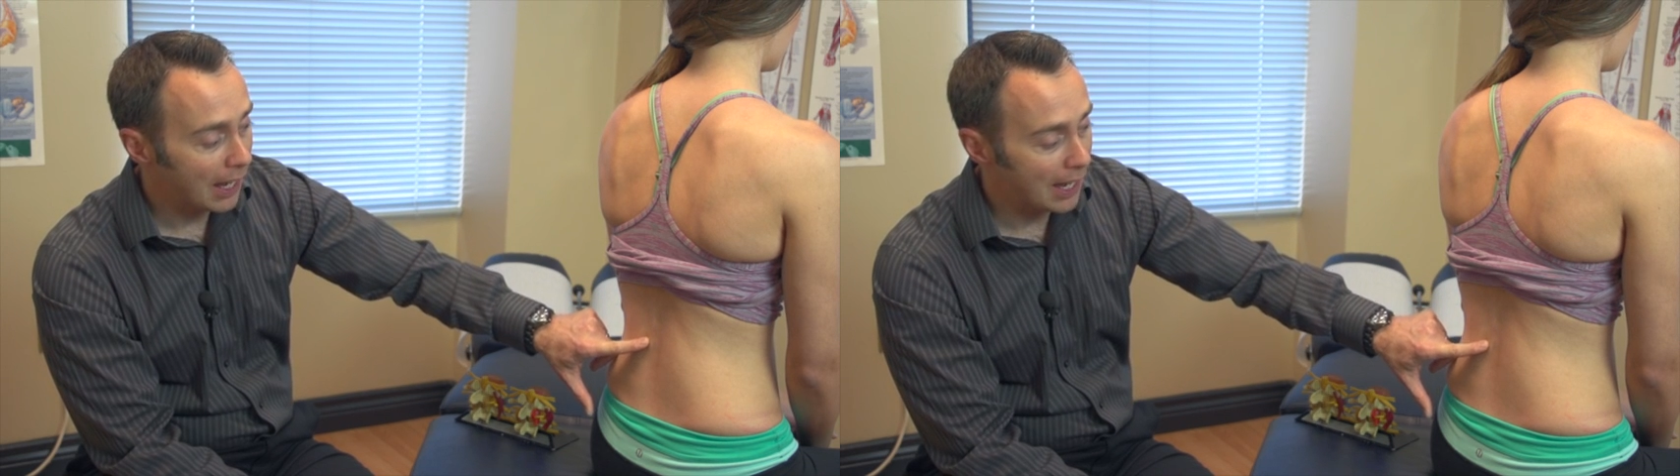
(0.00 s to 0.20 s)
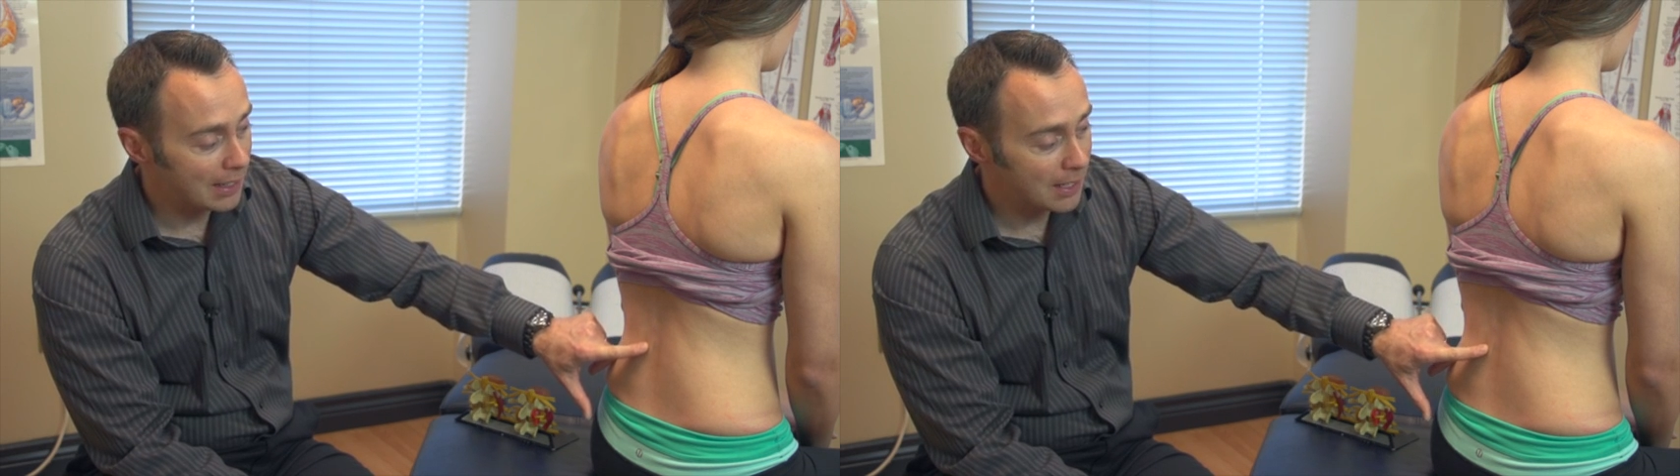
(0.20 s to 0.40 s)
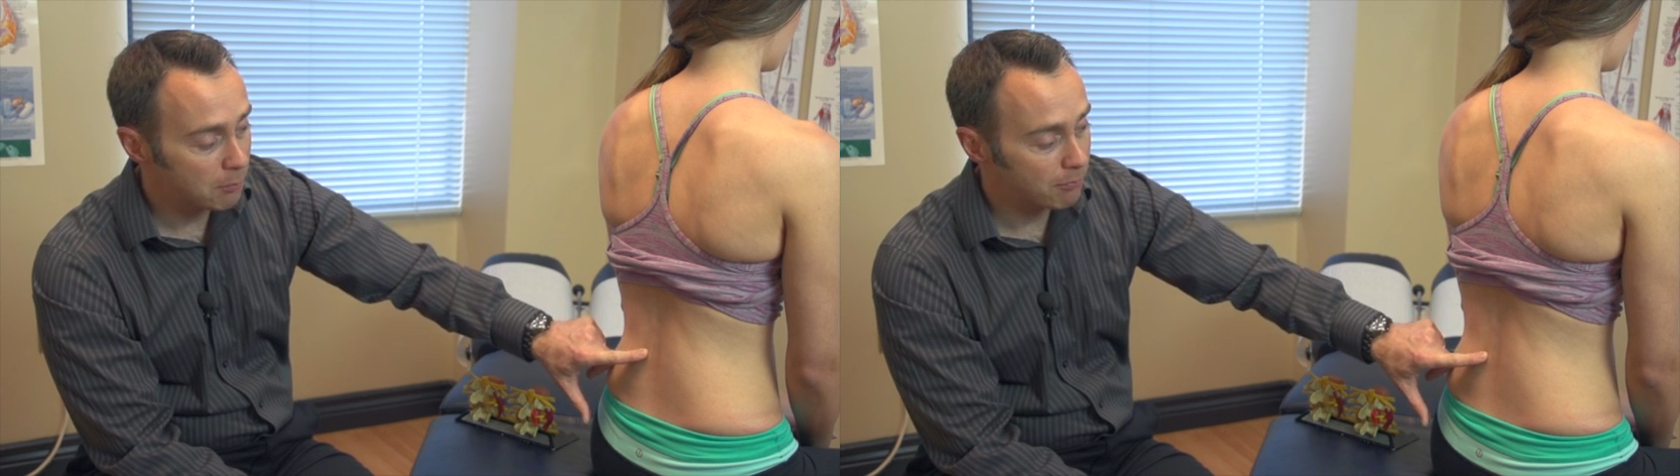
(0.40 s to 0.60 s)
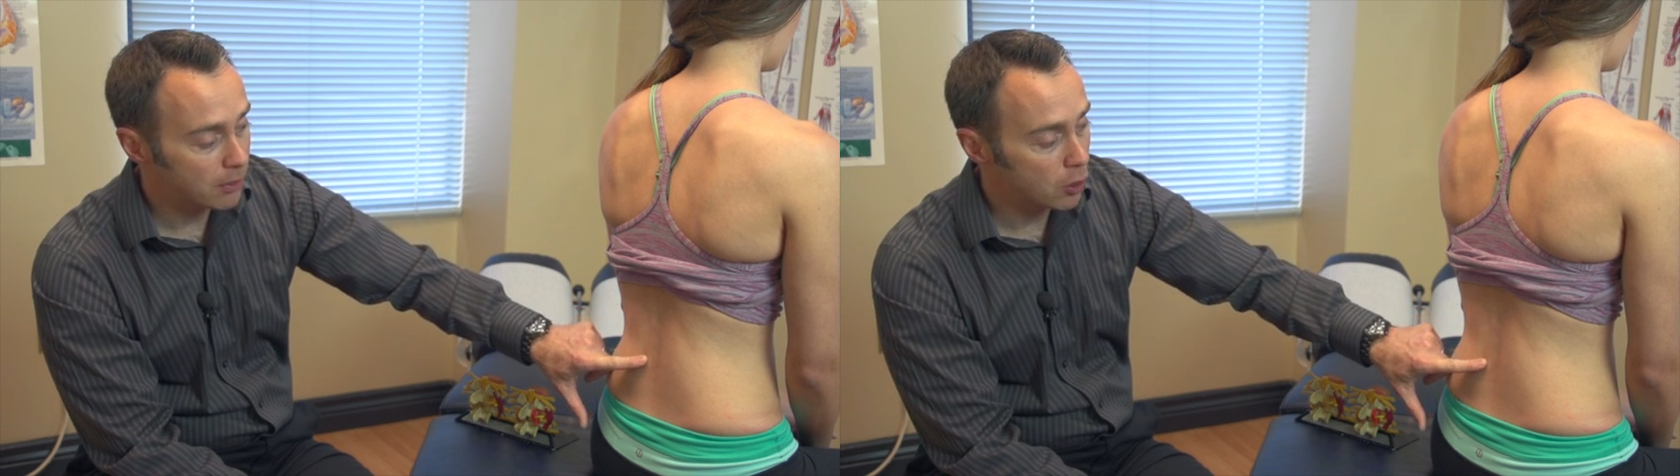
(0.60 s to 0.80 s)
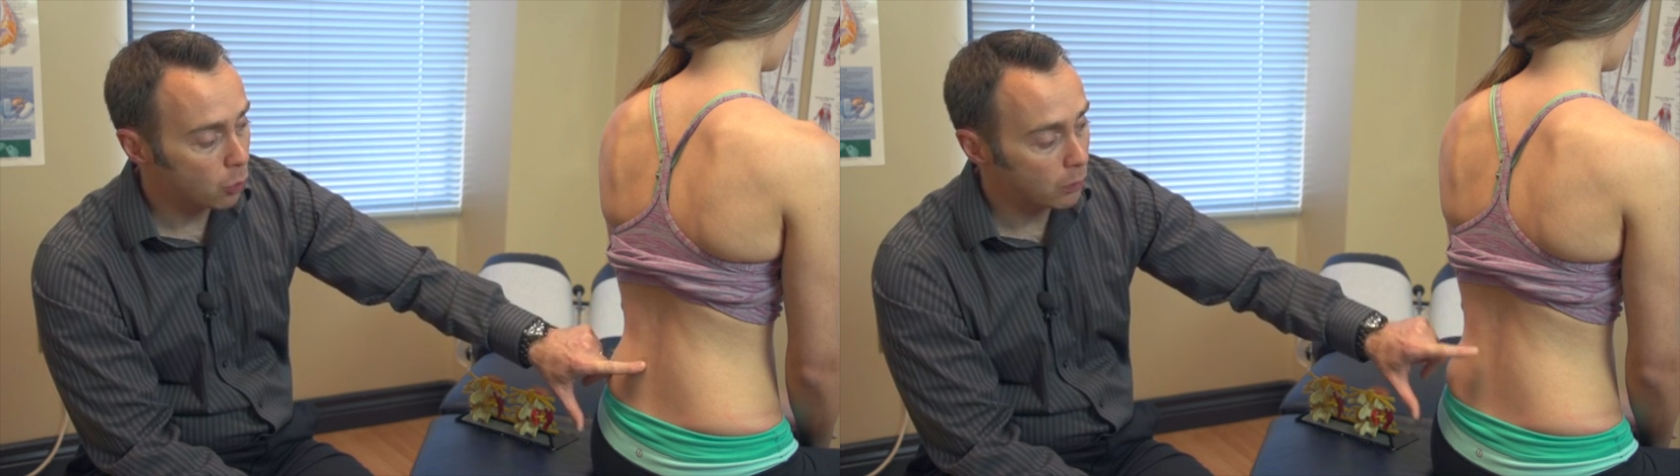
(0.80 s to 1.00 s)
and hip
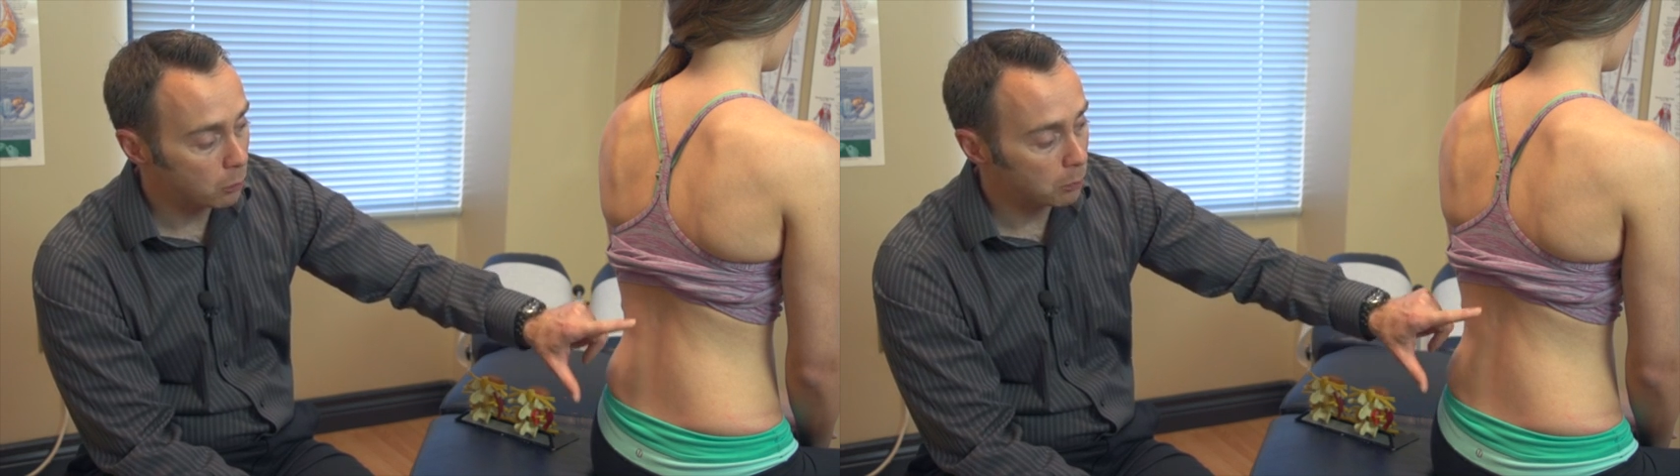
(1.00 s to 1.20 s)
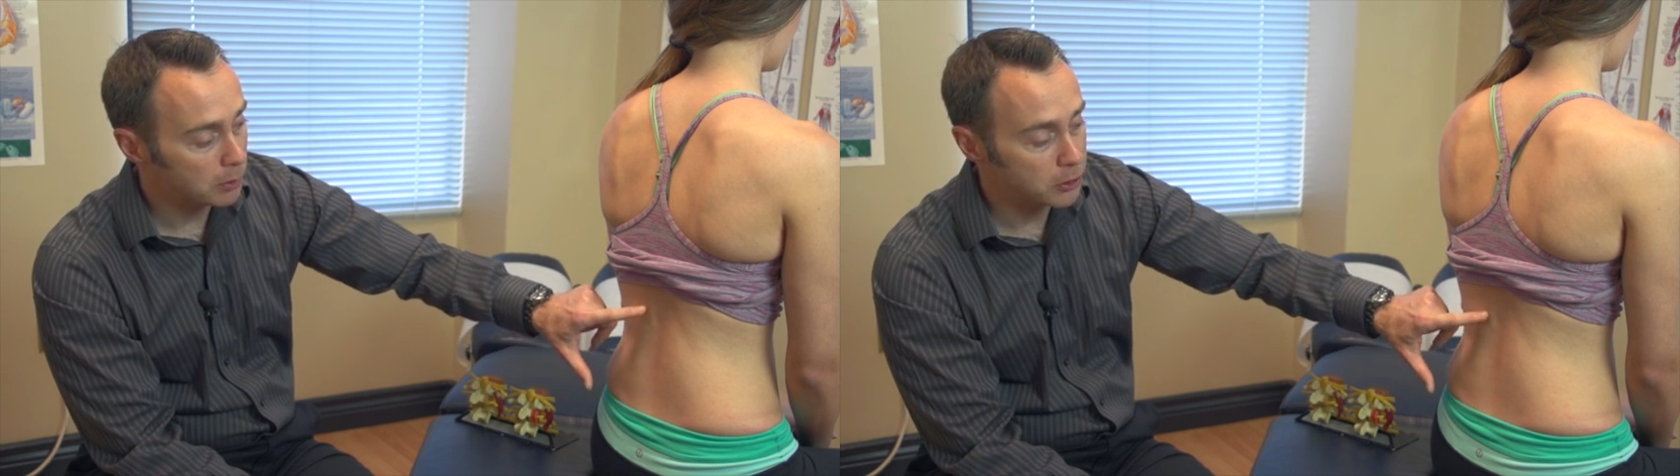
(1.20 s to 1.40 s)
video we will be